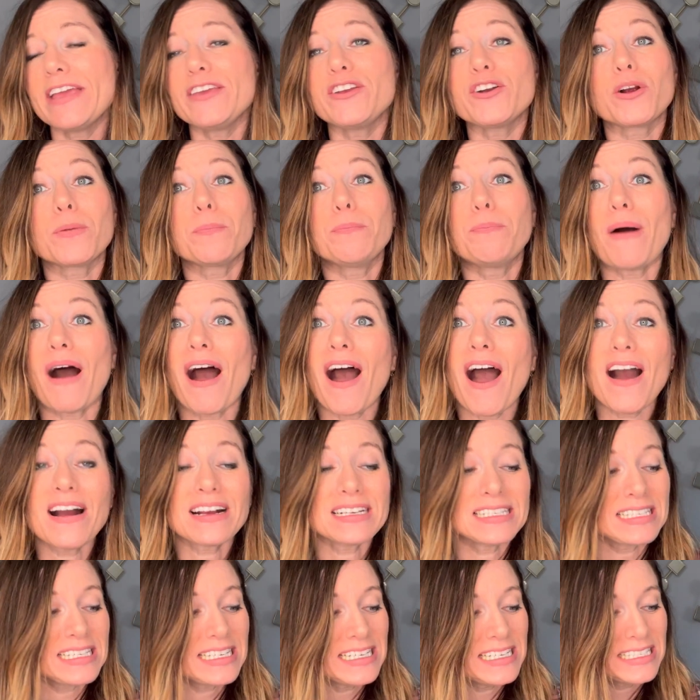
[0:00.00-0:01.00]
your
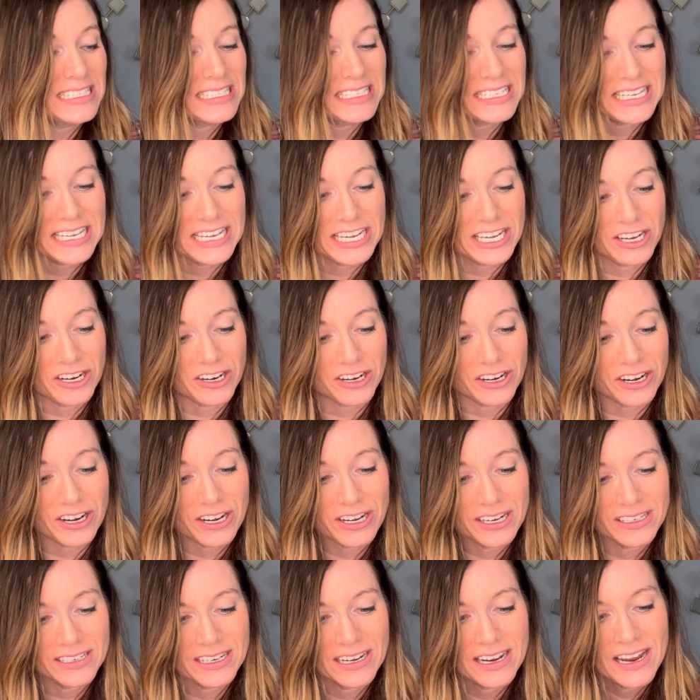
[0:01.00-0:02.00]
box is
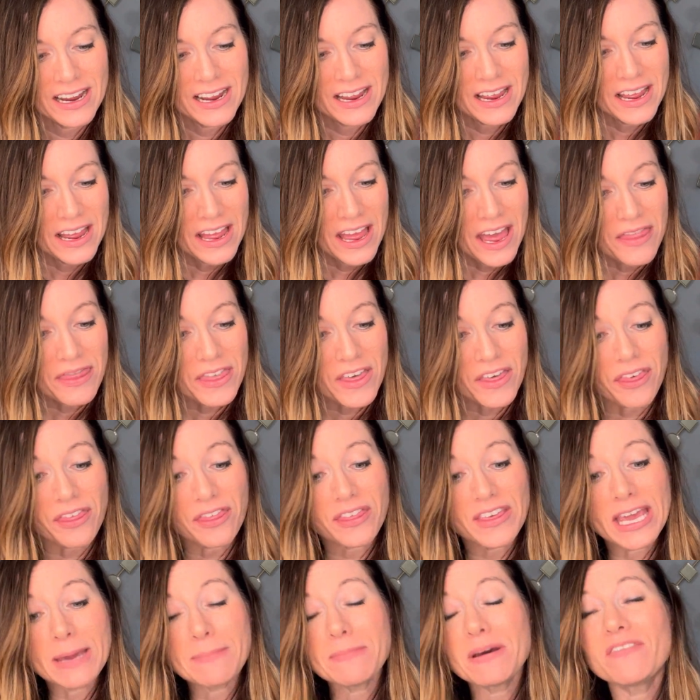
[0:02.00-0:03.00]
here. The
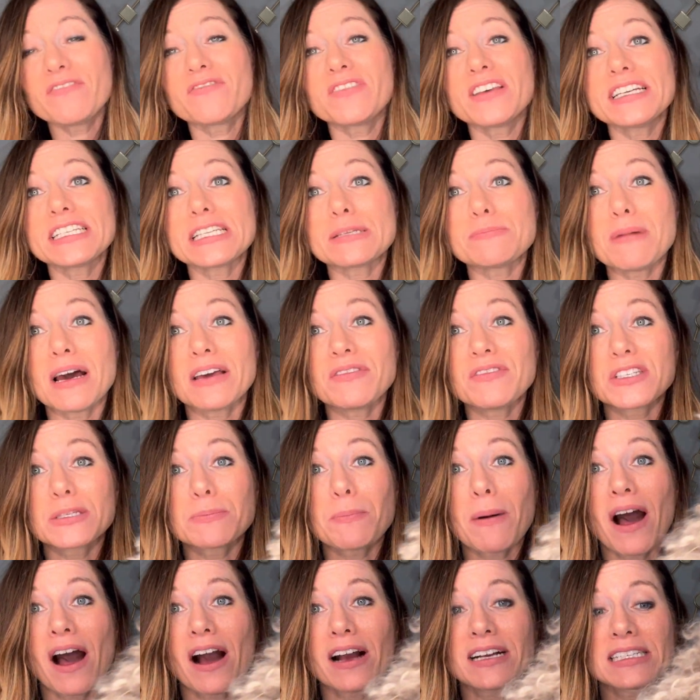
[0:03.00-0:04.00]
theme of this month's
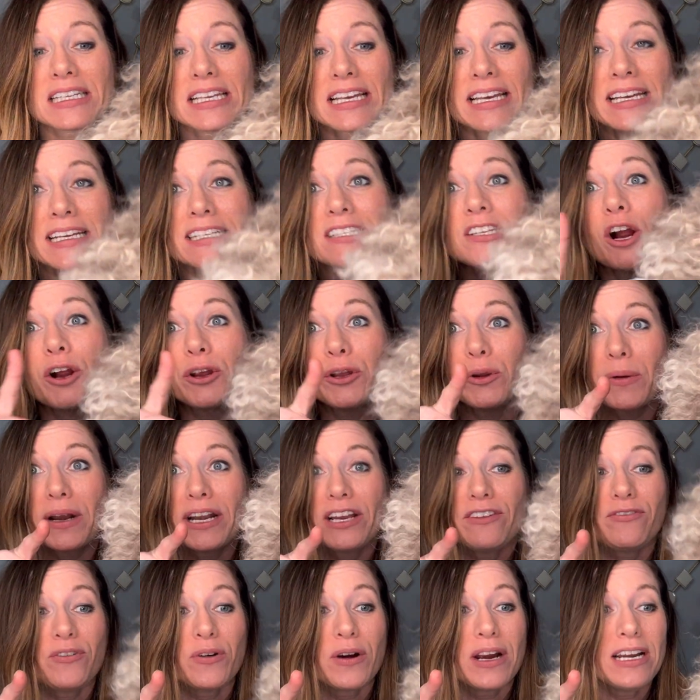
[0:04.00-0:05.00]
box is, are you
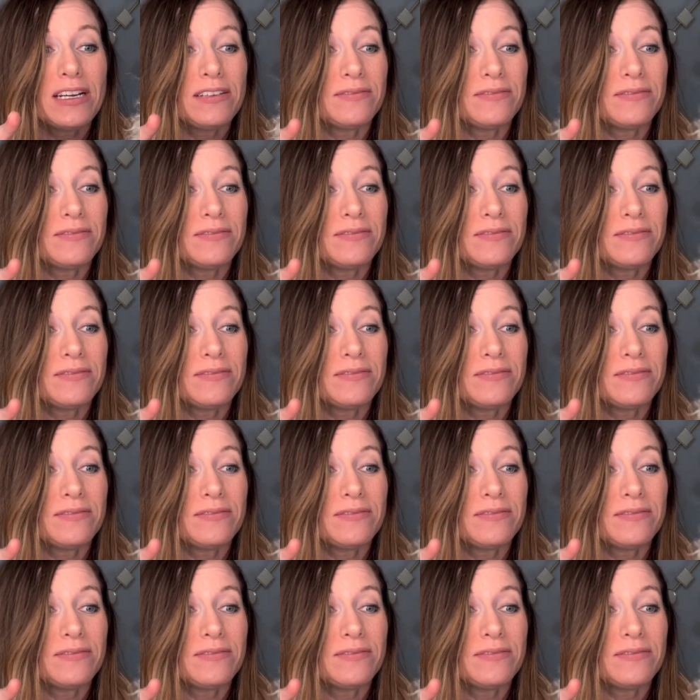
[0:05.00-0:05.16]
ready for it?